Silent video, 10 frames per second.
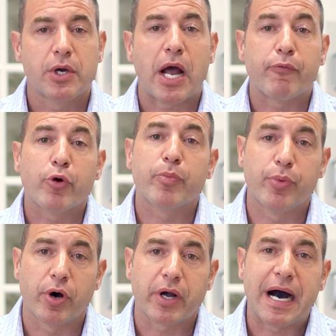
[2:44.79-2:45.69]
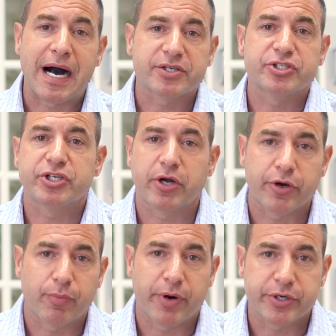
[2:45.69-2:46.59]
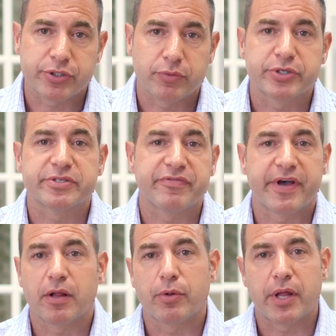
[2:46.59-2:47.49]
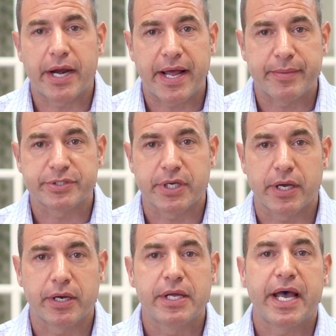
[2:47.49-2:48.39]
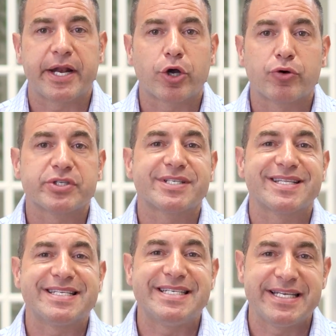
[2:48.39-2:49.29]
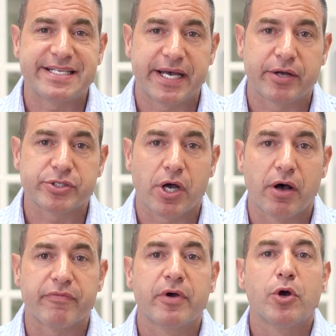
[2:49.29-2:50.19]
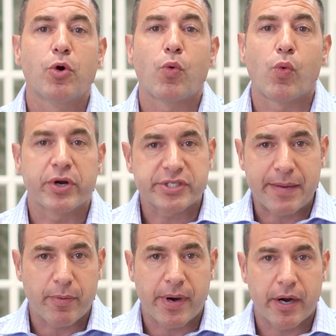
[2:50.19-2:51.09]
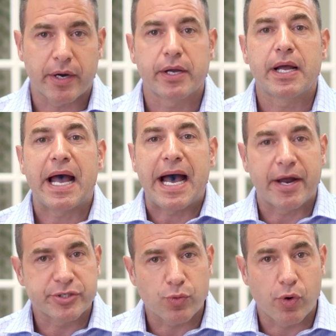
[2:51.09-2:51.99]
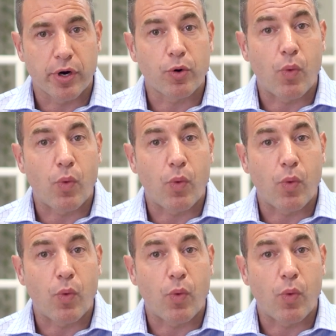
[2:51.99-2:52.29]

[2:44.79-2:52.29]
I wrote a book, Oxygen Under Pressure, which is available on Amazon, and it goes into the details of what is hyperbaric, how does it work?